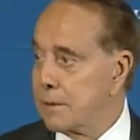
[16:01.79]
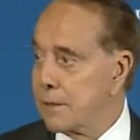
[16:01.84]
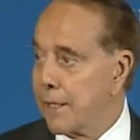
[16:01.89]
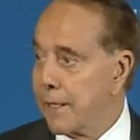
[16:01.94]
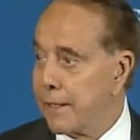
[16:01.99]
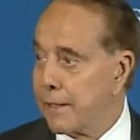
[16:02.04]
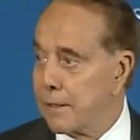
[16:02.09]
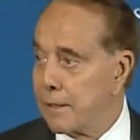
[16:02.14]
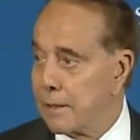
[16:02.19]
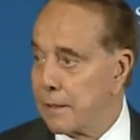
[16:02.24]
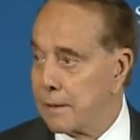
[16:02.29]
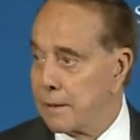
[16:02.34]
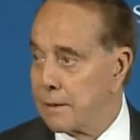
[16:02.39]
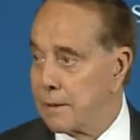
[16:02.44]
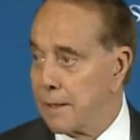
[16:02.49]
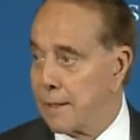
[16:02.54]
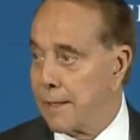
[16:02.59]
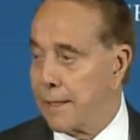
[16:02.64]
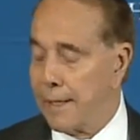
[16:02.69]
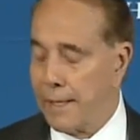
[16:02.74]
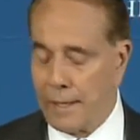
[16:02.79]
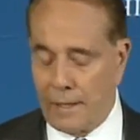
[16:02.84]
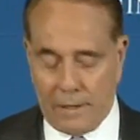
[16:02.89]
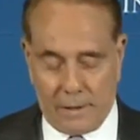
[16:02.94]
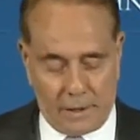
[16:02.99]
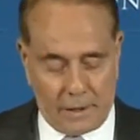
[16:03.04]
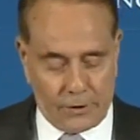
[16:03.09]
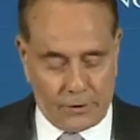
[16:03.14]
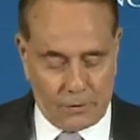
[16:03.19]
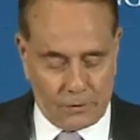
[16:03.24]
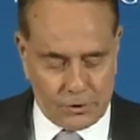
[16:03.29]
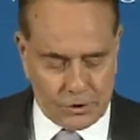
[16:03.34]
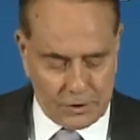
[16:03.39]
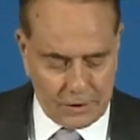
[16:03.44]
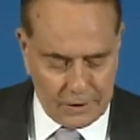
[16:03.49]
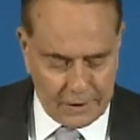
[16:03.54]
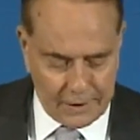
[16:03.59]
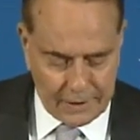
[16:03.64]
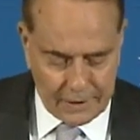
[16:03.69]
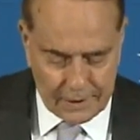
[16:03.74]
and Ann and
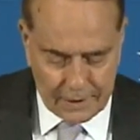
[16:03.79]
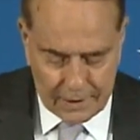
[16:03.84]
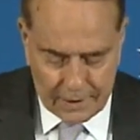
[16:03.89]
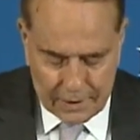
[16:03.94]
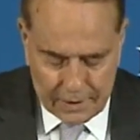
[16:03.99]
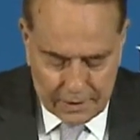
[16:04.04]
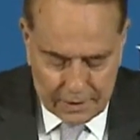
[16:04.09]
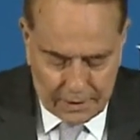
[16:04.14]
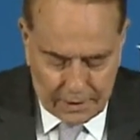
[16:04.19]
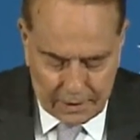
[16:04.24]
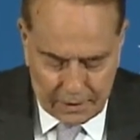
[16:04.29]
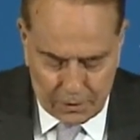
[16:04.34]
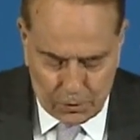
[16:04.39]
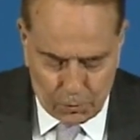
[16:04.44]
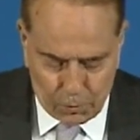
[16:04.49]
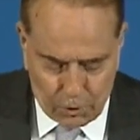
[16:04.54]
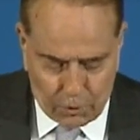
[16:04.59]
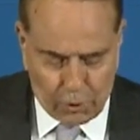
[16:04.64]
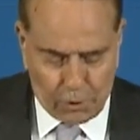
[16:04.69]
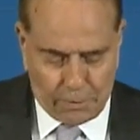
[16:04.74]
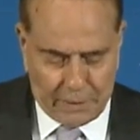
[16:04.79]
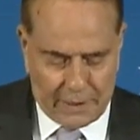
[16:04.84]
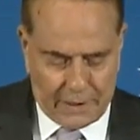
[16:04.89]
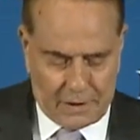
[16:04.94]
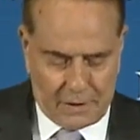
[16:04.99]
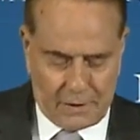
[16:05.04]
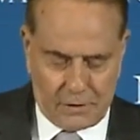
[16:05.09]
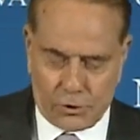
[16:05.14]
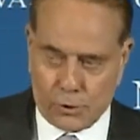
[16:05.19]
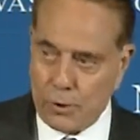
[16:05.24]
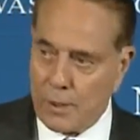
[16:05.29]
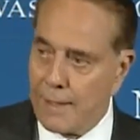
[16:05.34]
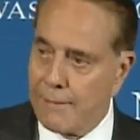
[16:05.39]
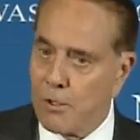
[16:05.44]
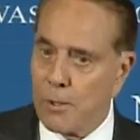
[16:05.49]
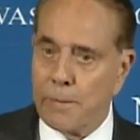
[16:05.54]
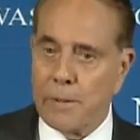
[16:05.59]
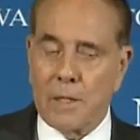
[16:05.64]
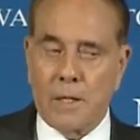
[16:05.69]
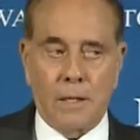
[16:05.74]
others who wrote about it. So
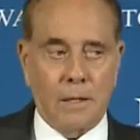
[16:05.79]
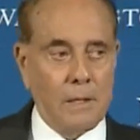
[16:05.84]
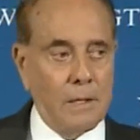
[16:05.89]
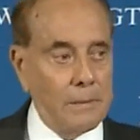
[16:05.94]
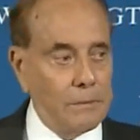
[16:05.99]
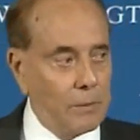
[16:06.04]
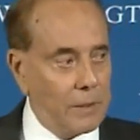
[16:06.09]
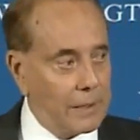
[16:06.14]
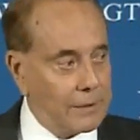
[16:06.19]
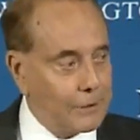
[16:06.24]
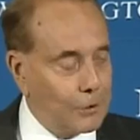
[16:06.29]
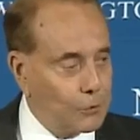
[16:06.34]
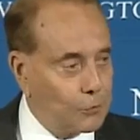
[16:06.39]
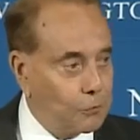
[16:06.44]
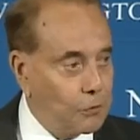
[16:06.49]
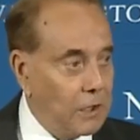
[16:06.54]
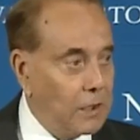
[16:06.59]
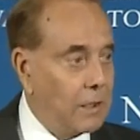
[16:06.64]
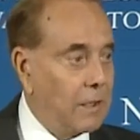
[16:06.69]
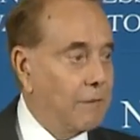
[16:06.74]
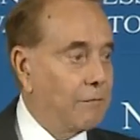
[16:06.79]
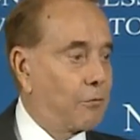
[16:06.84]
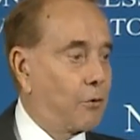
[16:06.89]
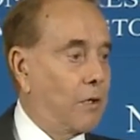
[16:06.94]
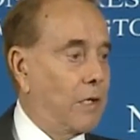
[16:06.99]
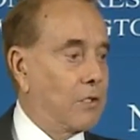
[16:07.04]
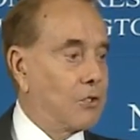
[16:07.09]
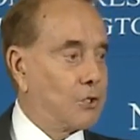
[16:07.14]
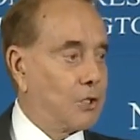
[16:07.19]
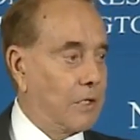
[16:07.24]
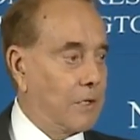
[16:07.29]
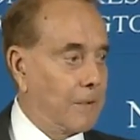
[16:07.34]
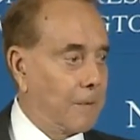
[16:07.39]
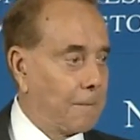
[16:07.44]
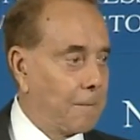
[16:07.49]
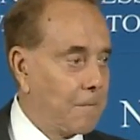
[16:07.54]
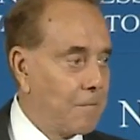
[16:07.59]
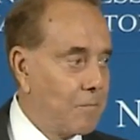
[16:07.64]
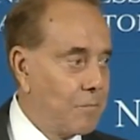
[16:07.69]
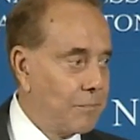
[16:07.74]
everybody, then we had this feeding frenzy,
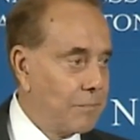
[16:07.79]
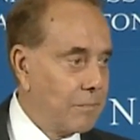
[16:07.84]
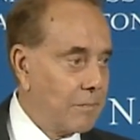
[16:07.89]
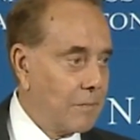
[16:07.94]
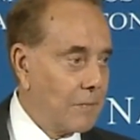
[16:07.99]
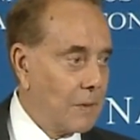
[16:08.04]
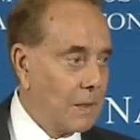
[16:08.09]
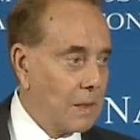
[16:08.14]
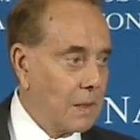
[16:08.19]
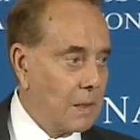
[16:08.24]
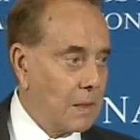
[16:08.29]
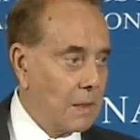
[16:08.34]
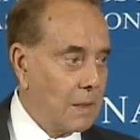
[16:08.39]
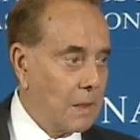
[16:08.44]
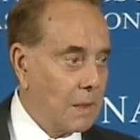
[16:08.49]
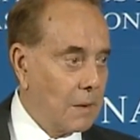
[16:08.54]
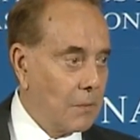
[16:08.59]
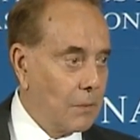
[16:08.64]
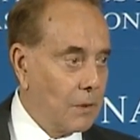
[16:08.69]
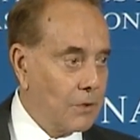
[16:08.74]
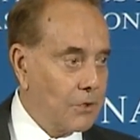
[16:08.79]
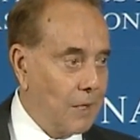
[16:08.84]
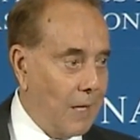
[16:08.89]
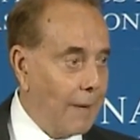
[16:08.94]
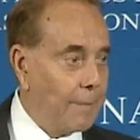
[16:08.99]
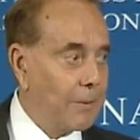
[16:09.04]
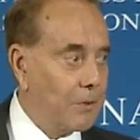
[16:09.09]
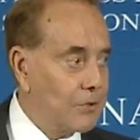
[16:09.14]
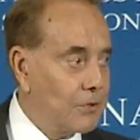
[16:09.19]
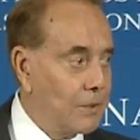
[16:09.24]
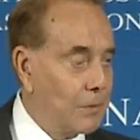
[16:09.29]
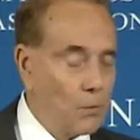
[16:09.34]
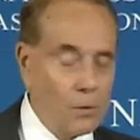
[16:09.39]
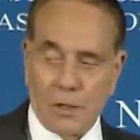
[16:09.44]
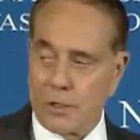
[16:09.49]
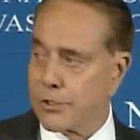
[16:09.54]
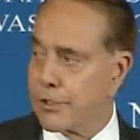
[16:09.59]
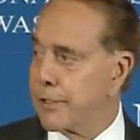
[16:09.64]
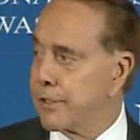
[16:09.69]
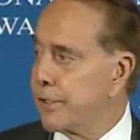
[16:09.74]
which happens in
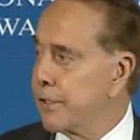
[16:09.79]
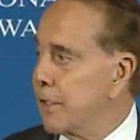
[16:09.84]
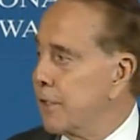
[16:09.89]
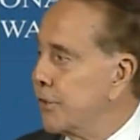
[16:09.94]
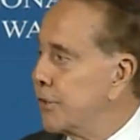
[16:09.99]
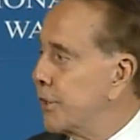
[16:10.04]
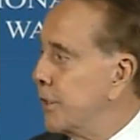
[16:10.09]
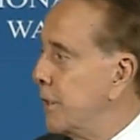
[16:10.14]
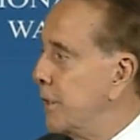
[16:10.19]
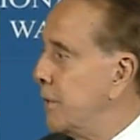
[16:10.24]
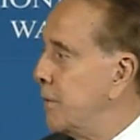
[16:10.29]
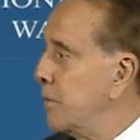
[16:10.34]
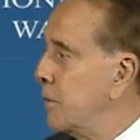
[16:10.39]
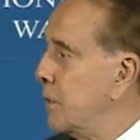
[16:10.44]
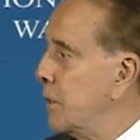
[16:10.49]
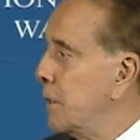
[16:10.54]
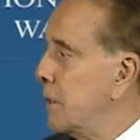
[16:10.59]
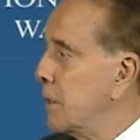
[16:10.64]
Washington, D.C.